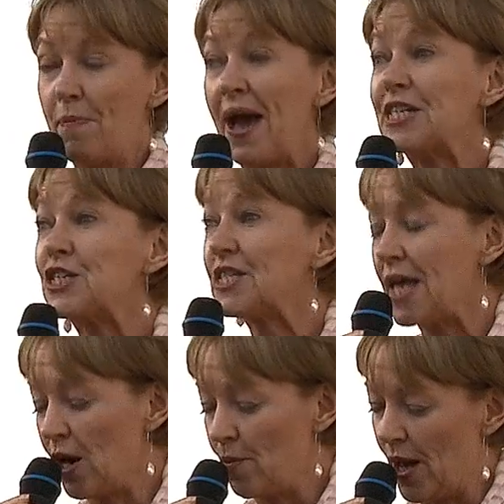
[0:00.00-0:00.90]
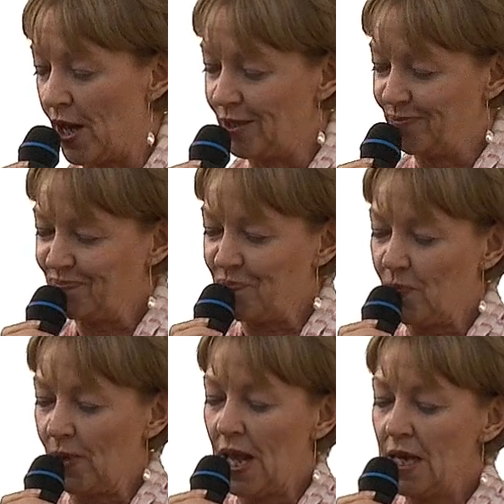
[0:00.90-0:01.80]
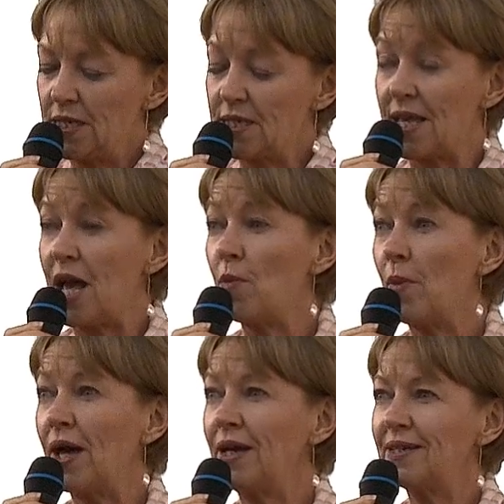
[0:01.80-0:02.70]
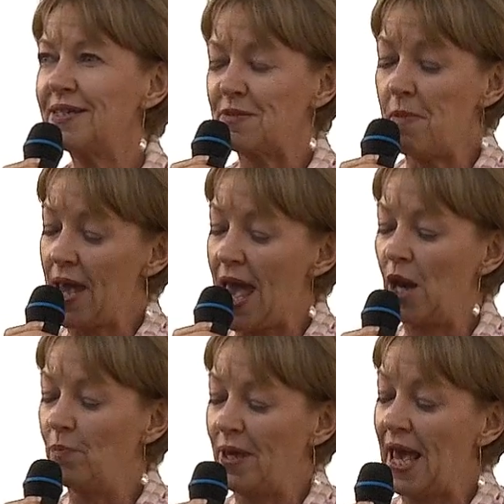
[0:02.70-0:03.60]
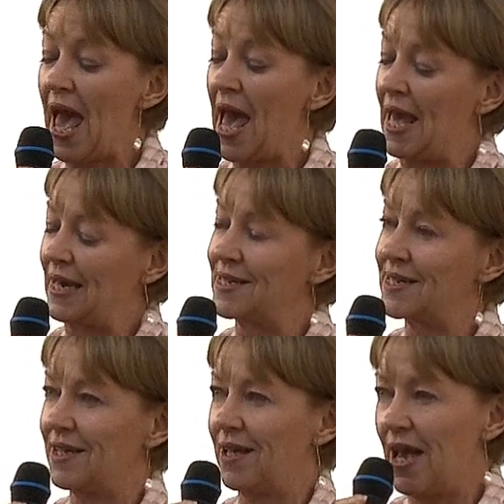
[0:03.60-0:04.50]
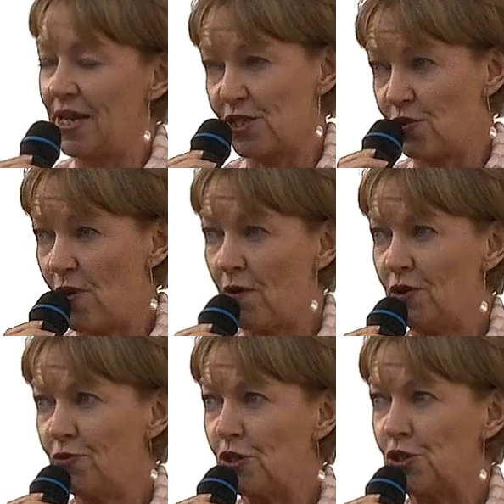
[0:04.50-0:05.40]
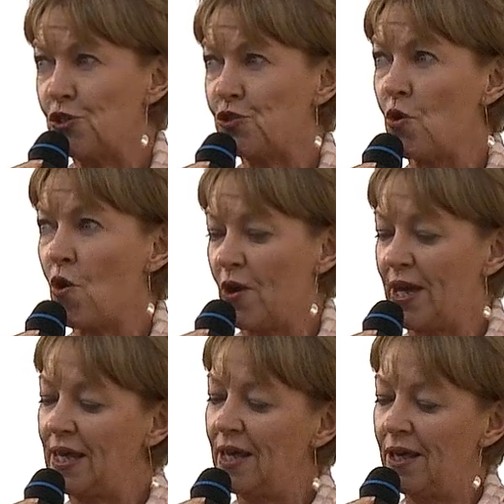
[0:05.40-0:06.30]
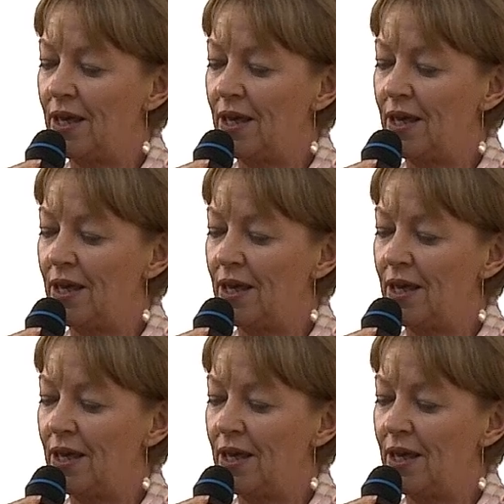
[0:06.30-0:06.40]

Back to Selma. Selma is my helping hand, and it's the very first story